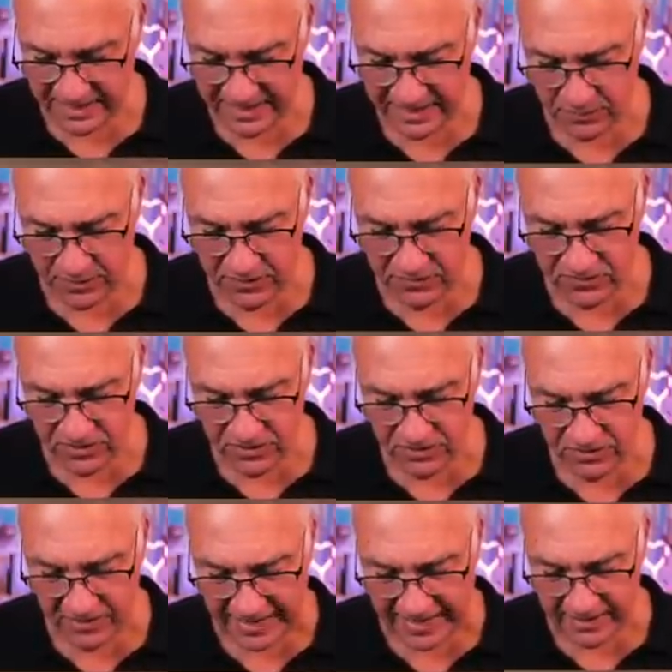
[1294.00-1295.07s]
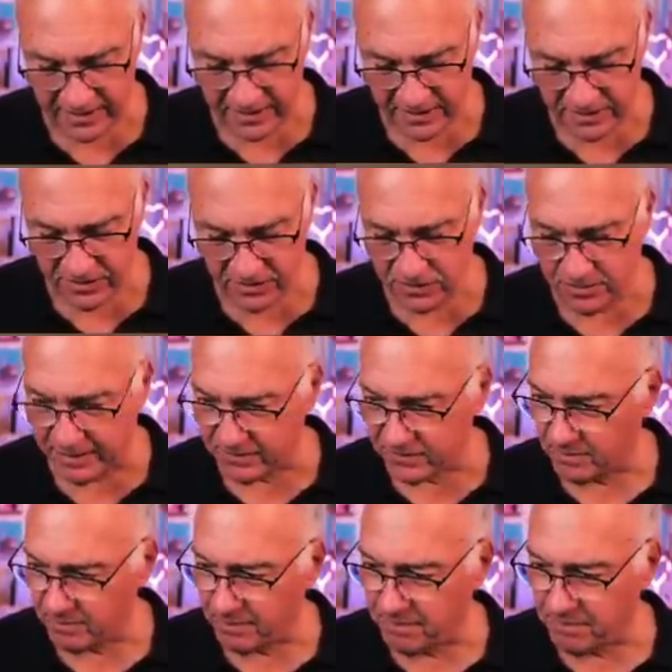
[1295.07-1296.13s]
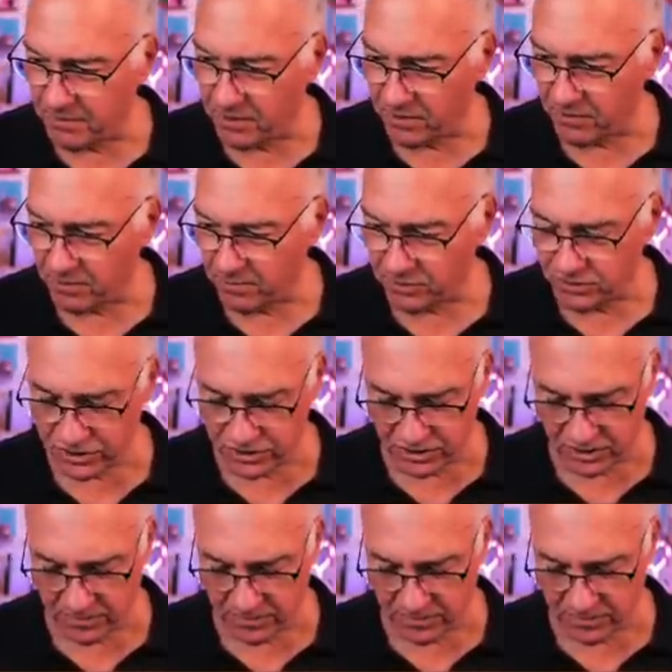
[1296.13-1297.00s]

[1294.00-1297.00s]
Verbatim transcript: Yeah, we used to do that. Used yeah, there used to be a place in New York shop.